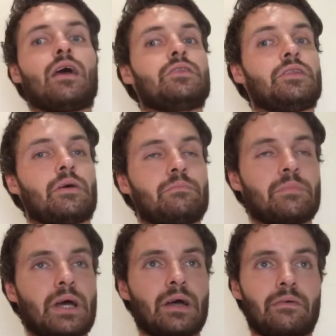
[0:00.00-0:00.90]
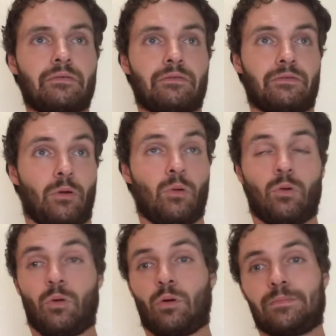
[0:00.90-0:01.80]
Number
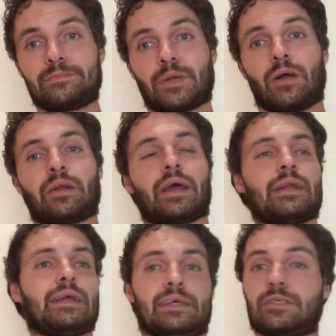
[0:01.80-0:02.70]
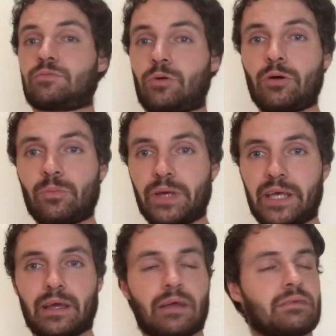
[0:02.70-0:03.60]
4 on our list will be